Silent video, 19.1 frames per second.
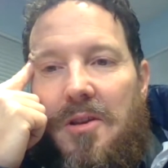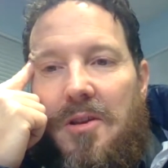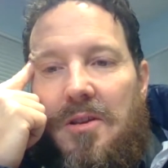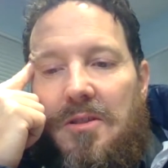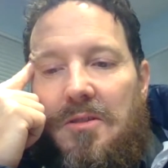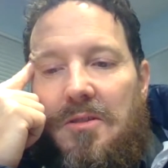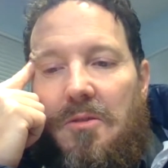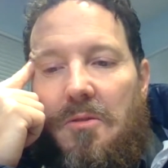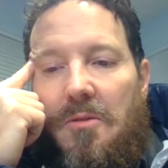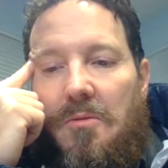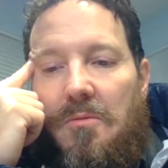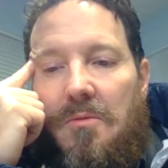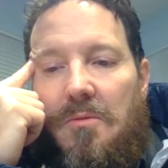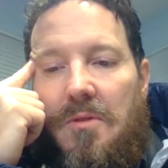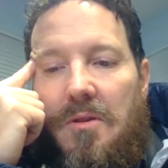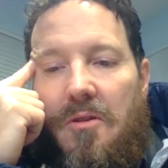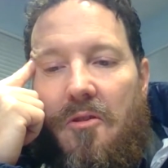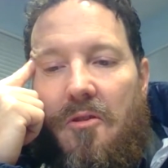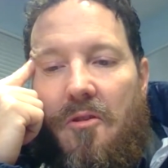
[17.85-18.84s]
So
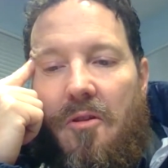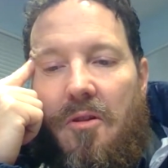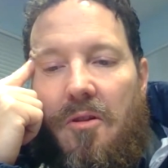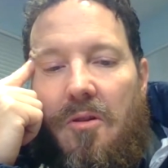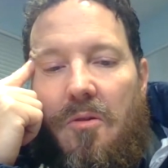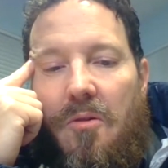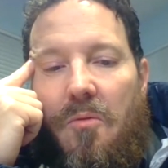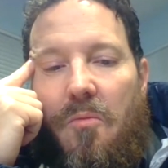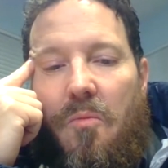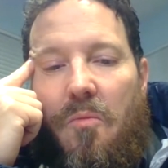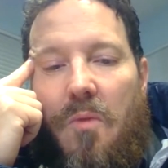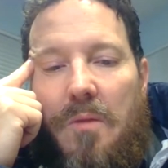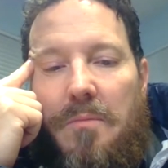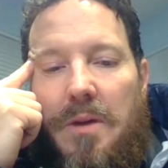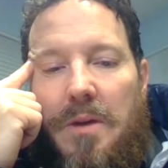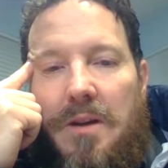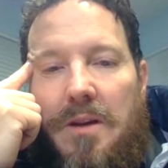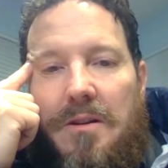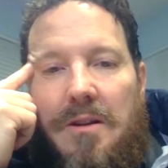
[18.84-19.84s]

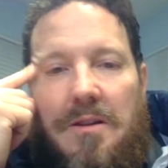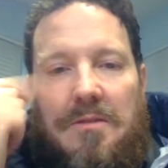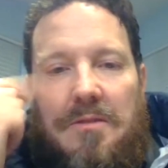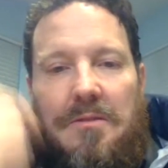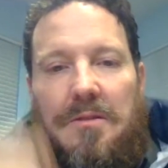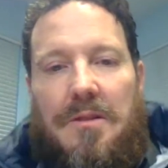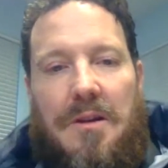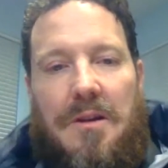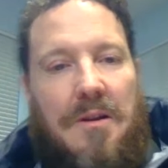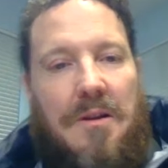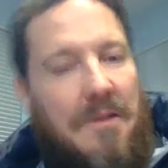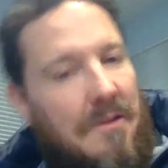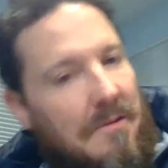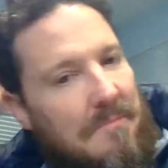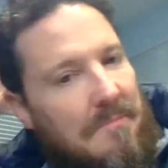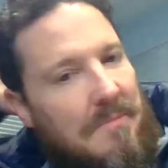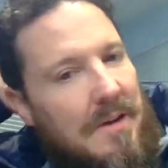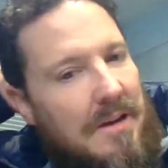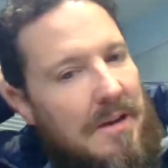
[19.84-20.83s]
one way or another,
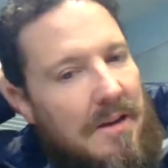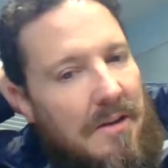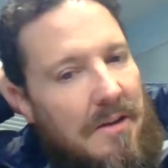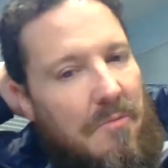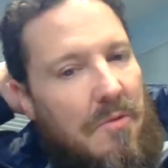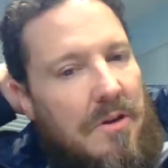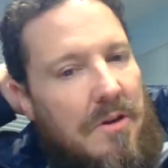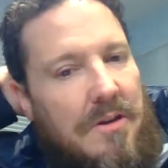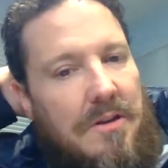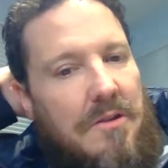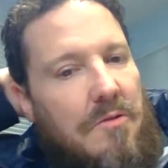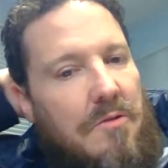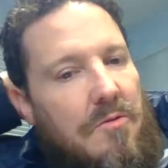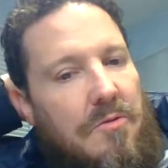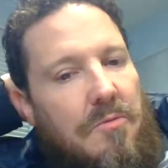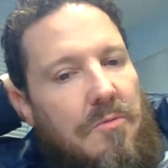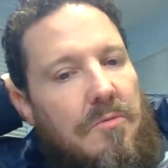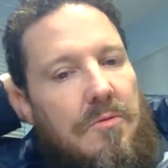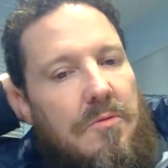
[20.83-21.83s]
I wanted to go
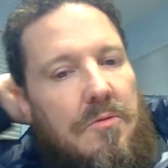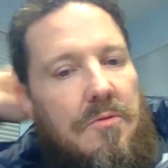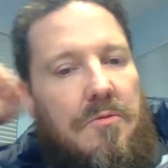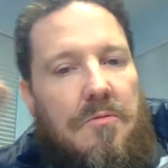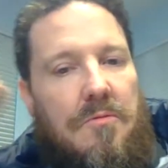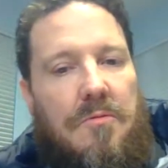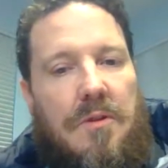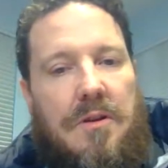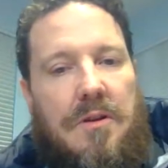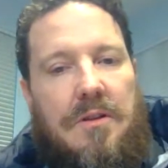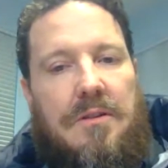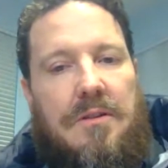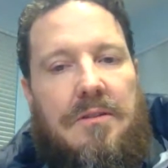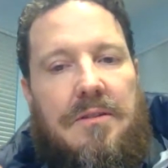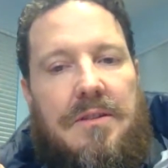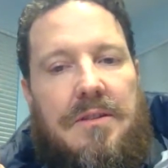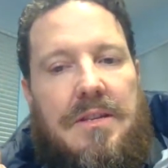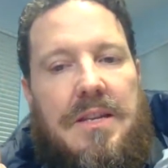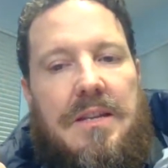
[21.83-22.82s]
through
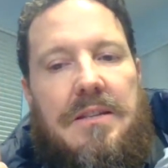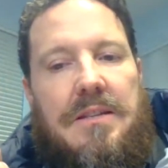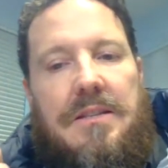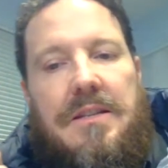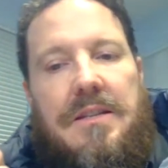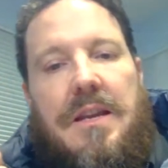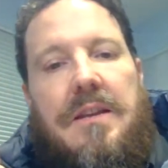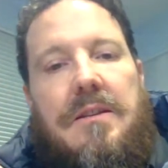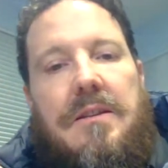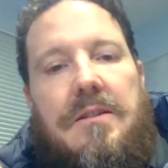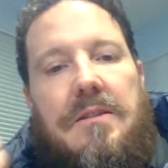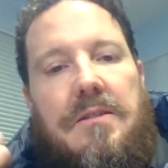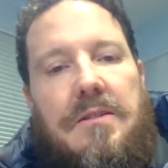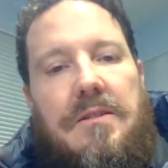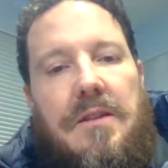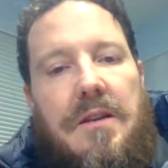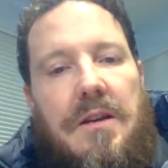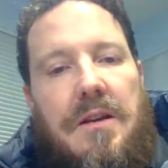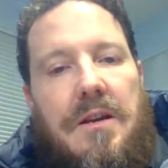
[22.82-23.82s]
den
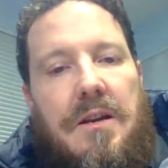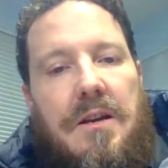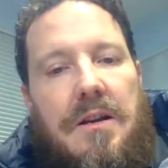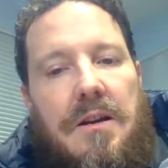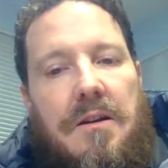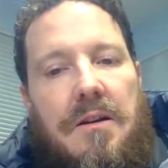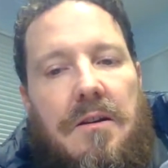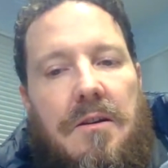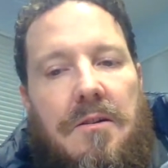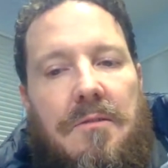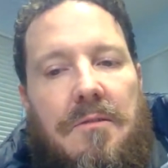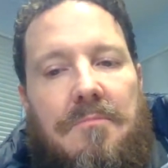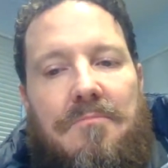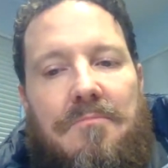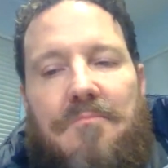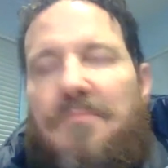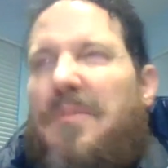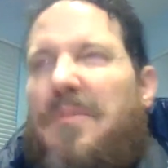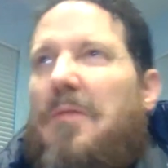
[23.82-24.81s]
status,
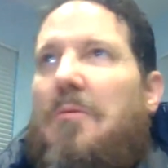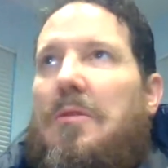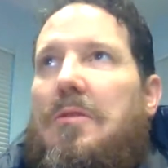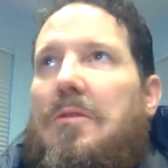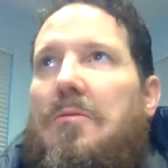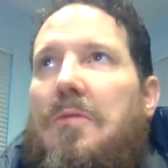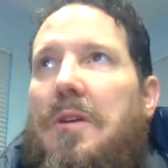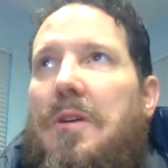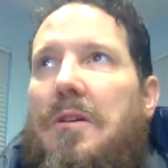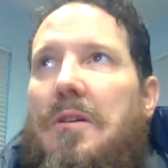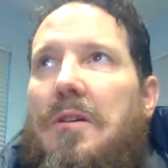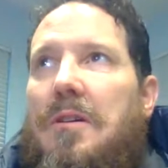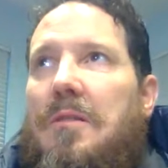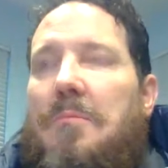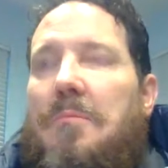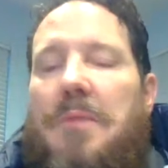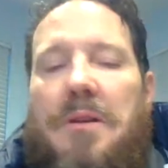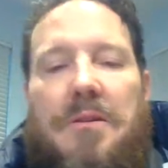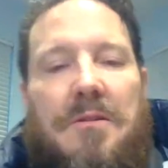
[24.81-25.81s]
what's going on
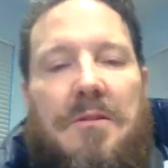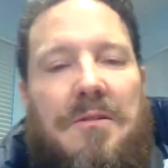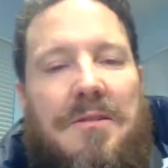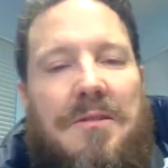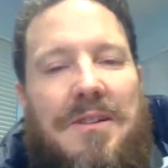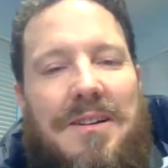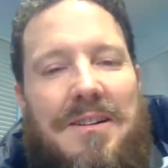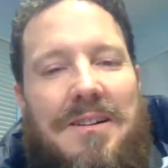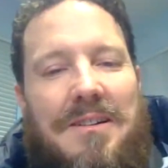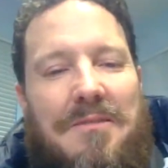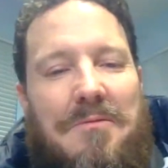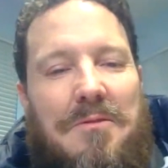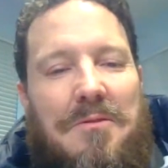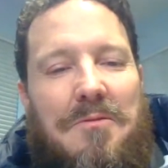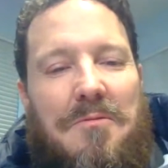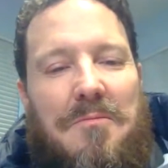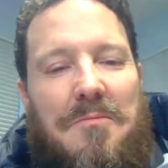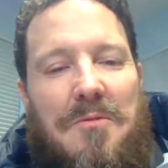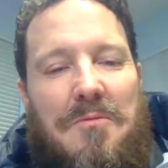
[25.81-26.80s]
up here with
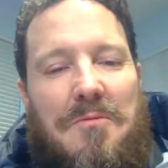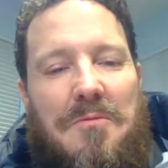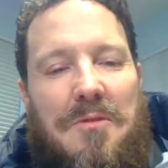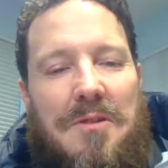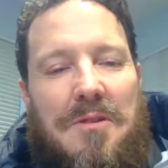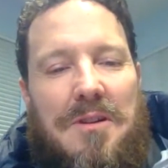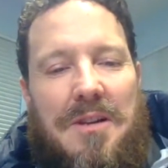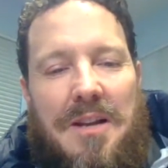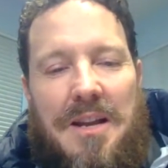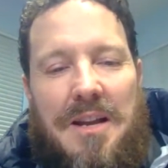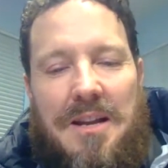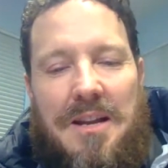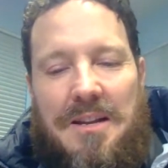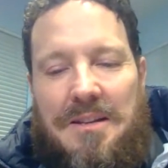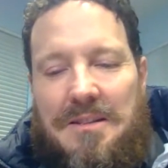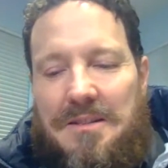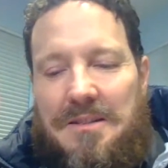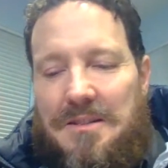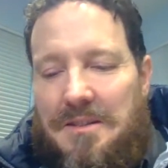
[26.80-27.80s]
remote work,
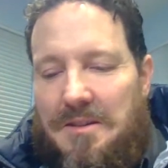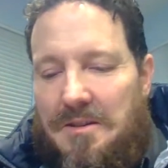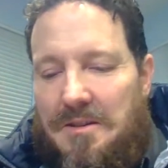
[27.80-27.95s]
and